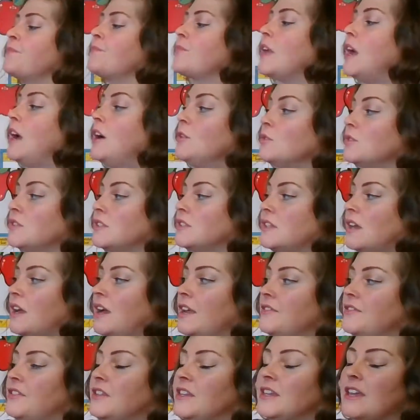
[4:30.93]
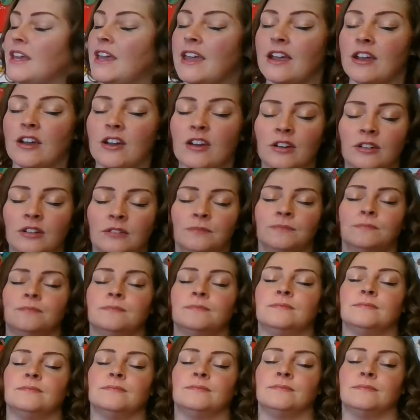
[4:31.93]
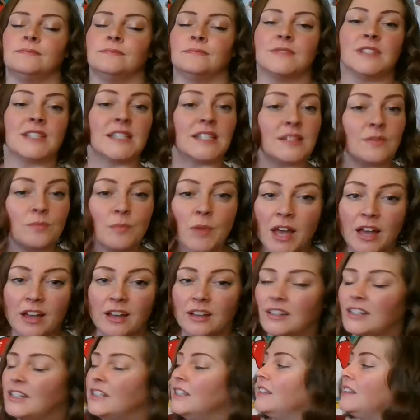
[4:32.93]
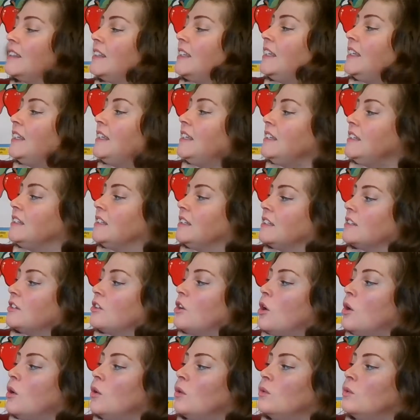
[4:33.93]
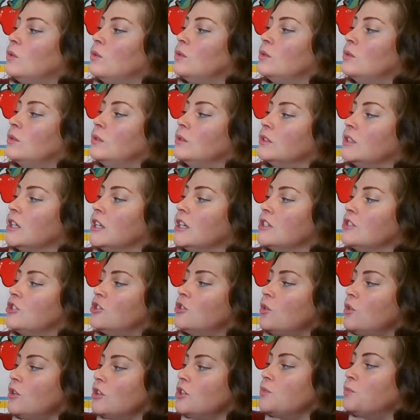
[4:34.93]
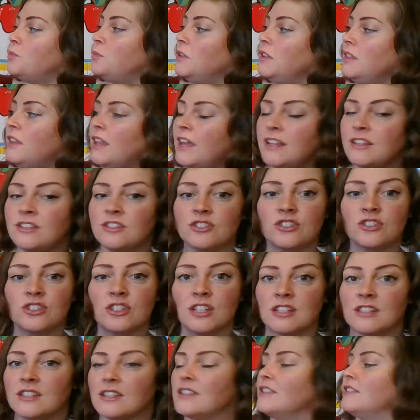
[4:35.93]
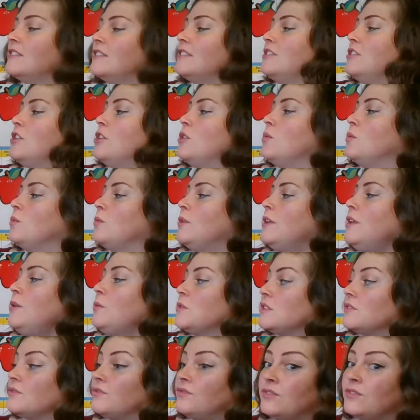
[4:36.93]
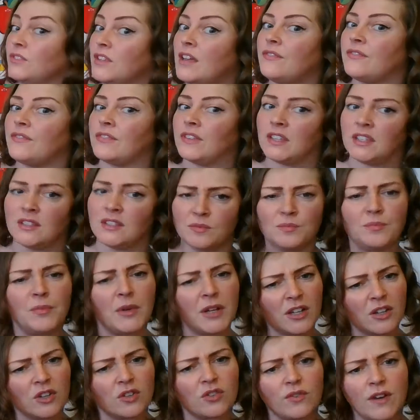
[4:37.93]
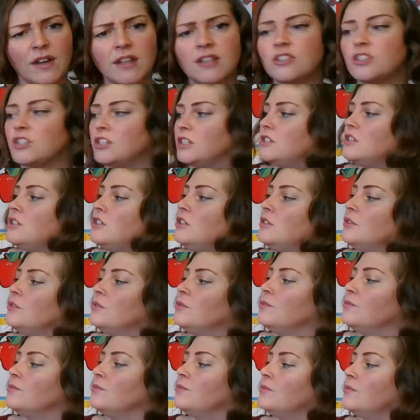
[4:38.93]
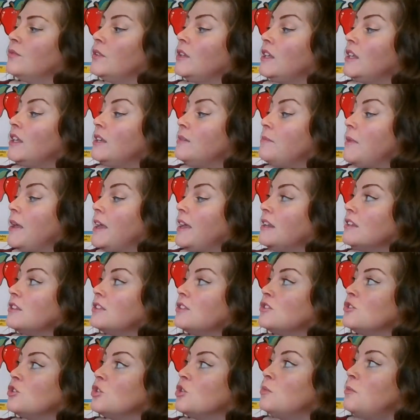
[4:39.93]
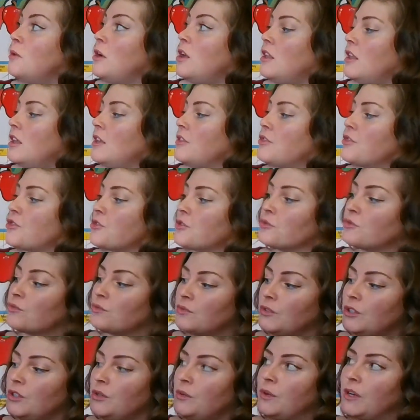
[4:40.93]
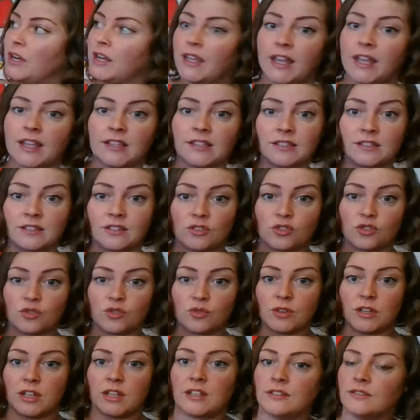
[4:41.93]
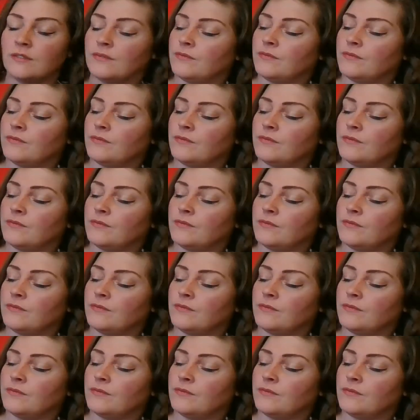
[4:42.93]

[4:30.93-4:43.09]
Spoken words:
Outside, the air smelled clean and cold. George plunged into the snow. It was fluffy, but crunchy too. He made a snowball and threw it against a tree.